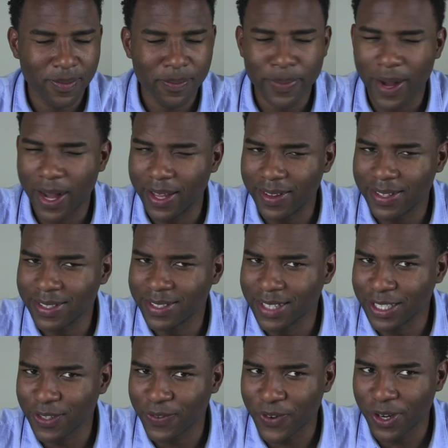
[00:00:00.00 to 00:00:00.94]
But this is
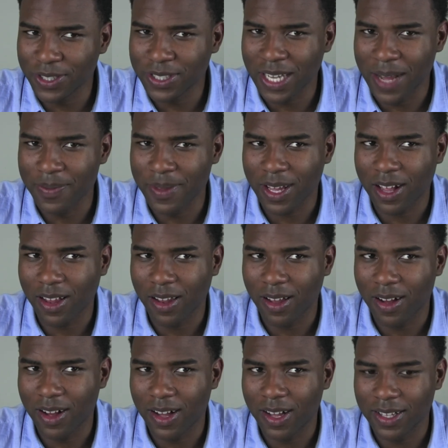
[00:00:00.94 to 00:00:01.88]
not the first time that
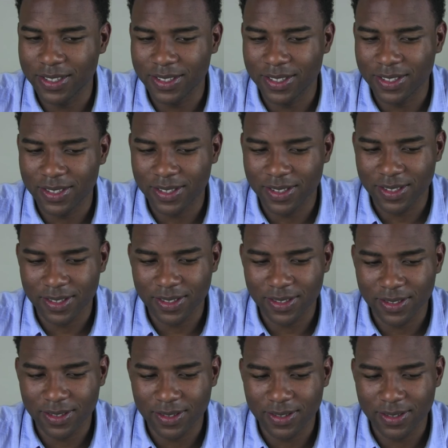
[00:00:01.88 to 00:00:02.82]
Claus
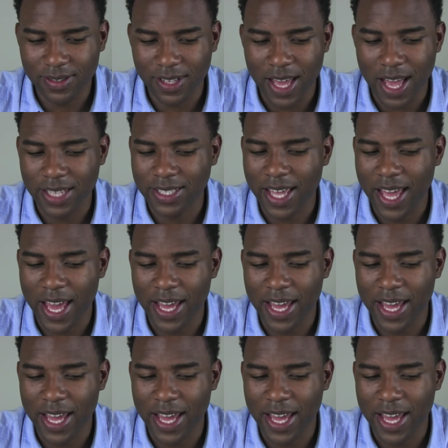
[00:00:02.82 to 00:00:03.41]
has